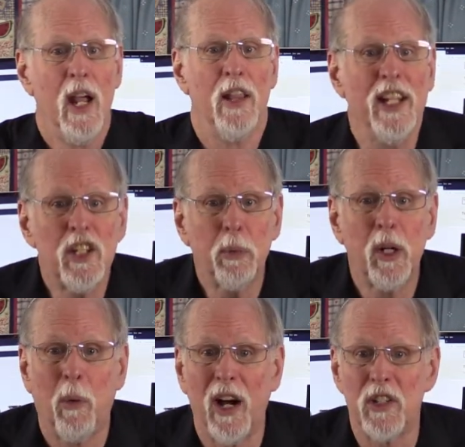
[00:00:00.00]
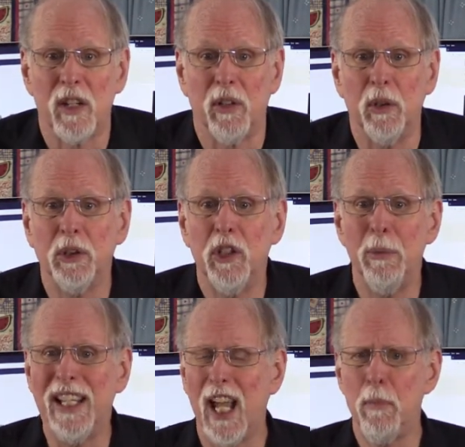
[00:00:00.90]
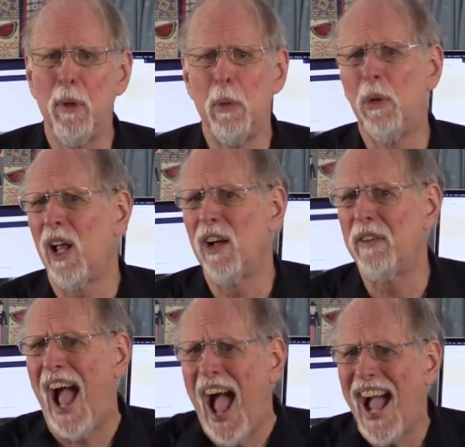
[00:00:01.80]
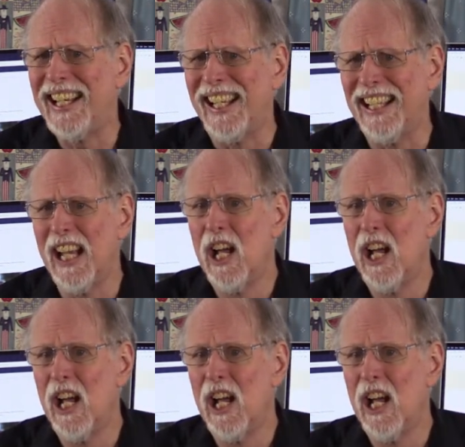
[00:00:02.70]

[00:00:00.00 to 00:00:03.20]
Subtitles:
This requires evolution to be capable of adding